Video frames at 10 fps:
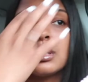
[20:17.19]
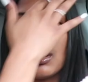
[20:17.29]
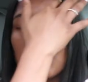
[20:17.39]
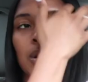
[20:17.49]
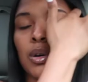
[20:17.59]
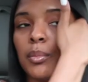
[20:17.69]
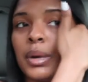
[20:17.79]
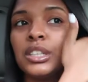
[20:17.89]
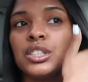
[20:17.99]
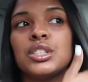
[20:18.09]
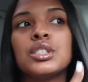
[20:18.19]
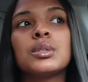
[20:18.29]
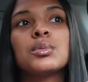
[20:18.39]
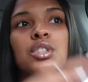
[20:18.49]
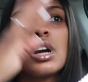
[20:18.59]
So make sure to
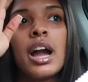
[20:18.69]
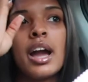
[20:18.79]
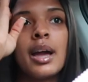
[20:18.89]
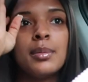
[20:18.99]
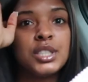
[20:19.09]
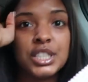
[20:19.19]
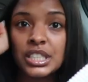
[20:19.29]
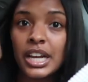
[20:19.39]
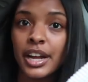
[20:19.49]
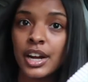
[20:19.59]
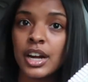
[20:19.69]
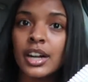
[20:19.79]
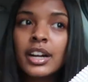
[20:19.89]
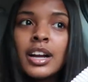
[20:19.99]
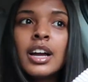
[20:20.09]
subscribe,
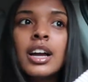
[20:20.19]
share,